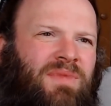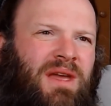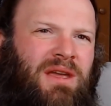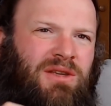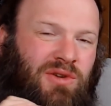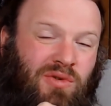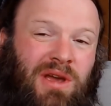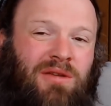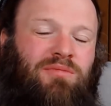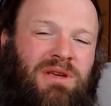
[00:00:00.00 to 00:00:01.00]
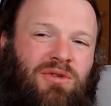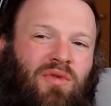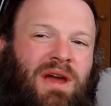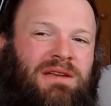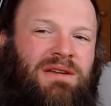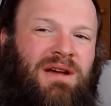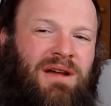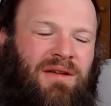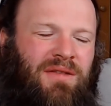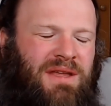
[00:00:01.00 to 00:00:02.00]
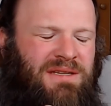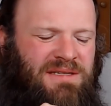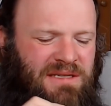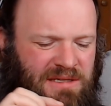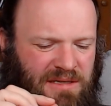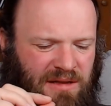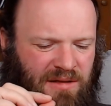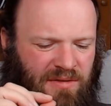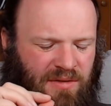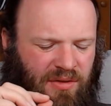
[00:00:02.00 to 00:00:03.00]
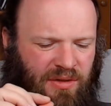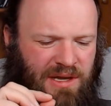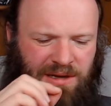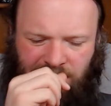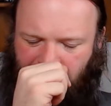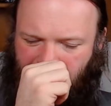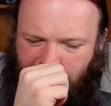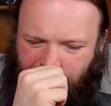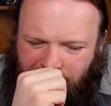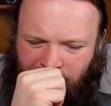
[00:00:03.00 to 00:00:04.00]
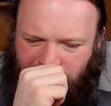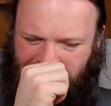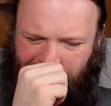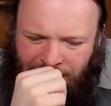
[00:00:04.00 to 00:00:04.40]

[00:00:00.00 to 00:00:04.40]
you can be great. That is the thing about